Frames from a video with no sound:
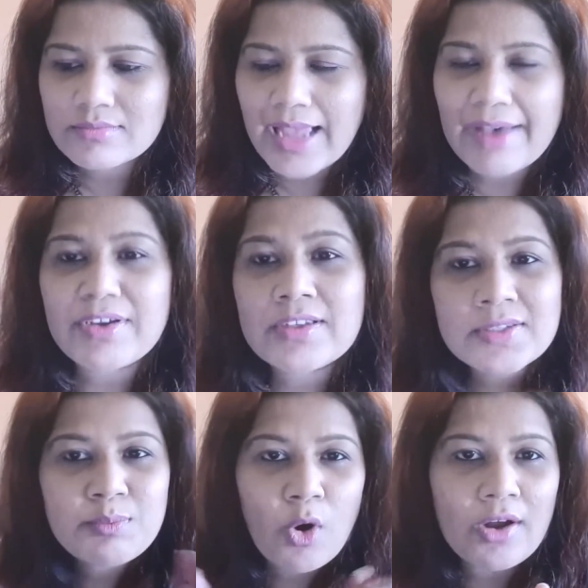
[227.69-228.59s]
having a
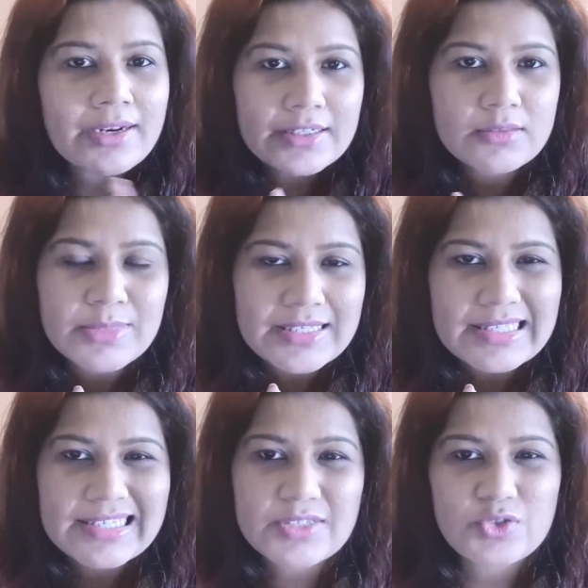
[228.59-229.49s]
small little
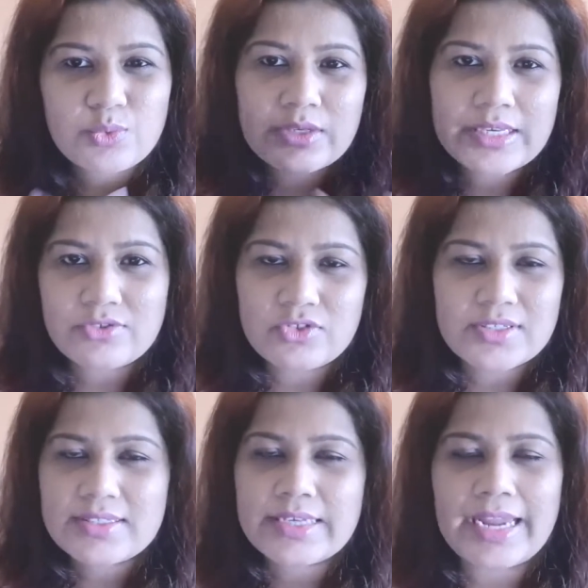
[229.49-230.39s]
business to
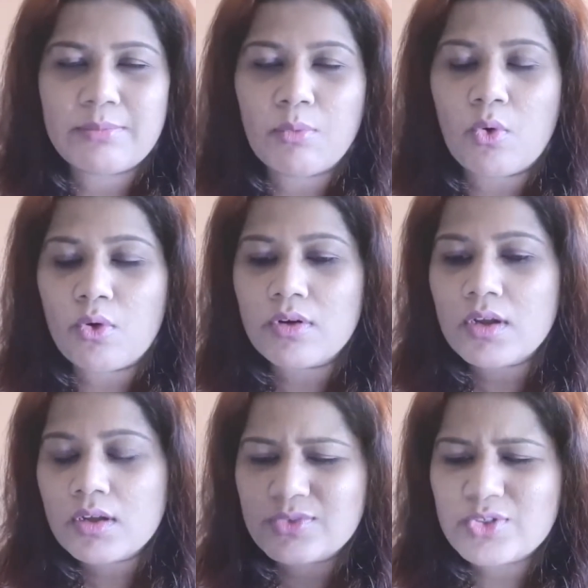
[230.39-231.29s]
just get more,
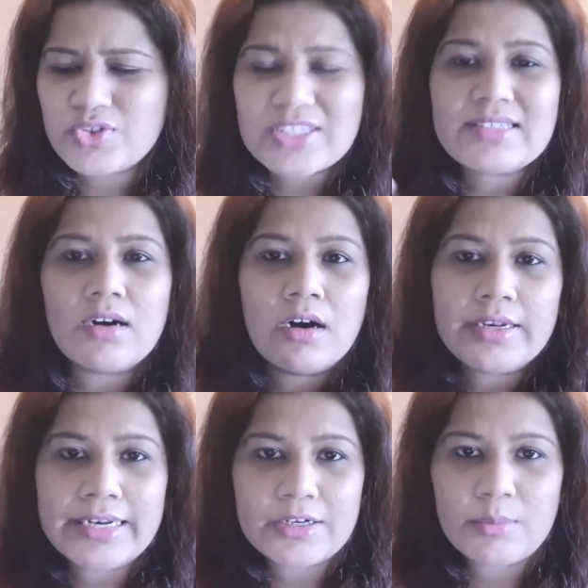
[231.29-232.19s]
to just
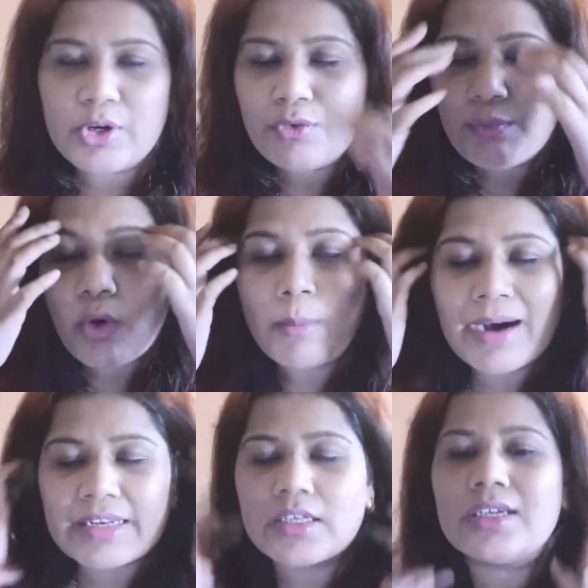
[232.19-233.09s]
earn a little bit of more
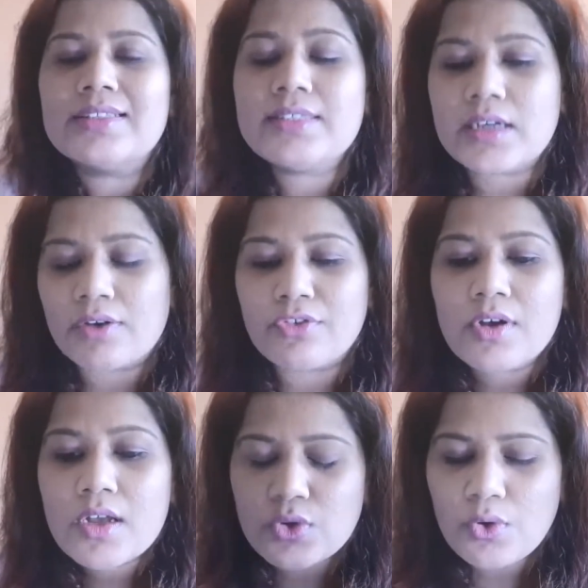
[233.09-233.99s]
money and stuff.
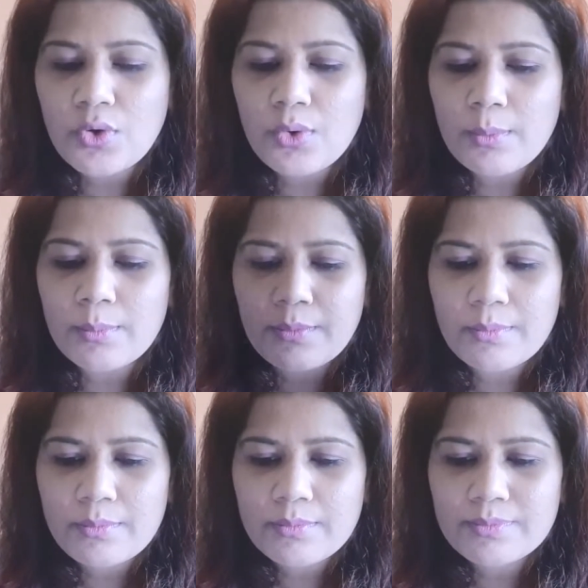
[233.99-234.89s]
So
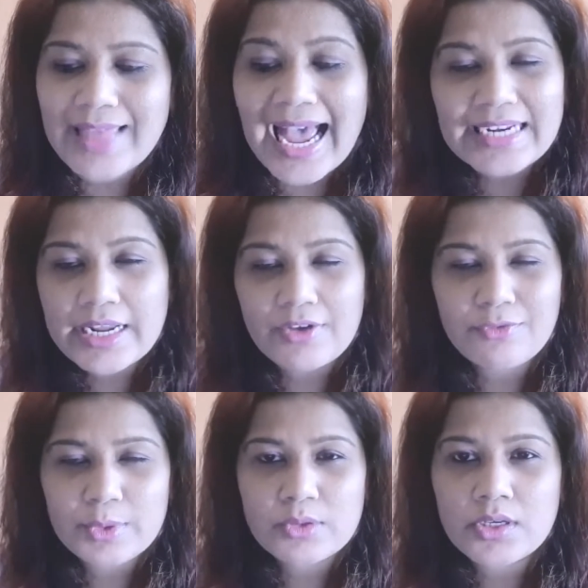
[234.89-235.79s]
that
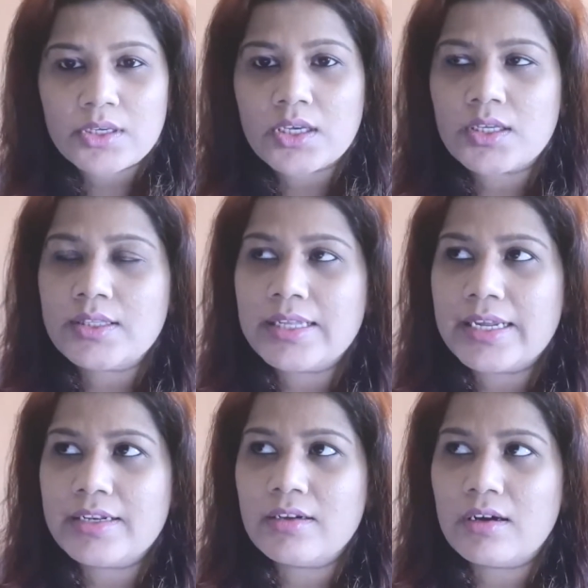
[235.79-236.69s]
I've been thinking.
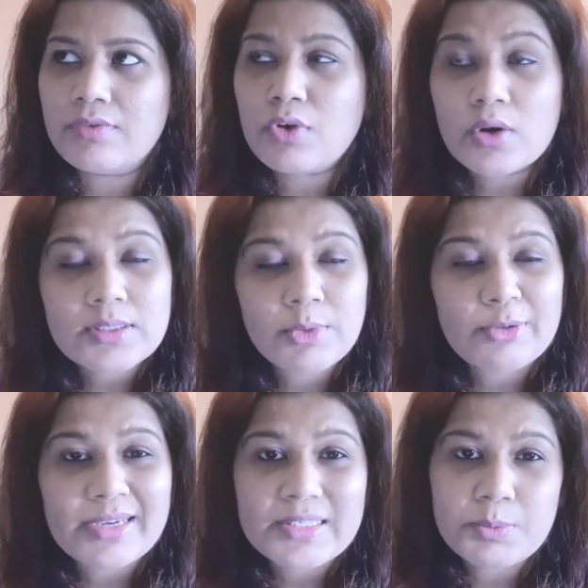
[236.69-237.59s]
Then of course
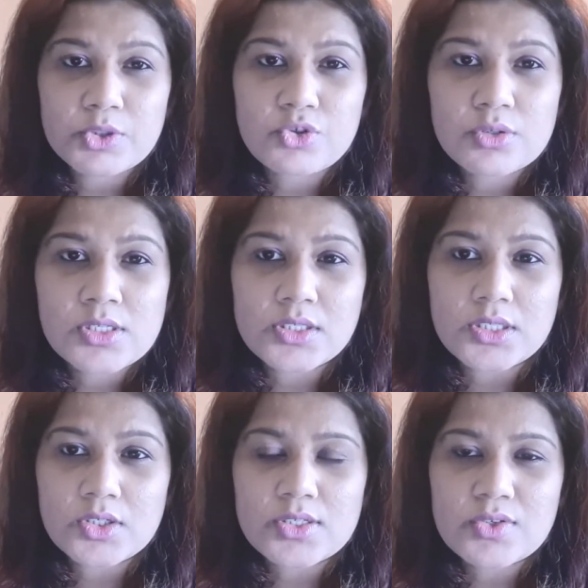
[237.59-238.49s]
about my spiritual
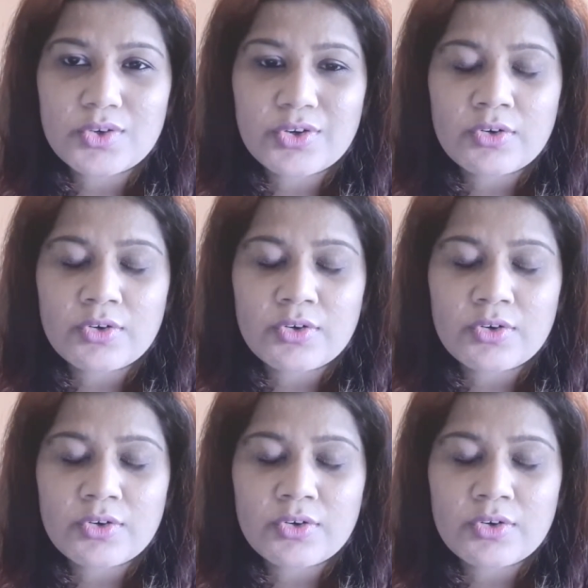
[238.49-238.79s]
journey also,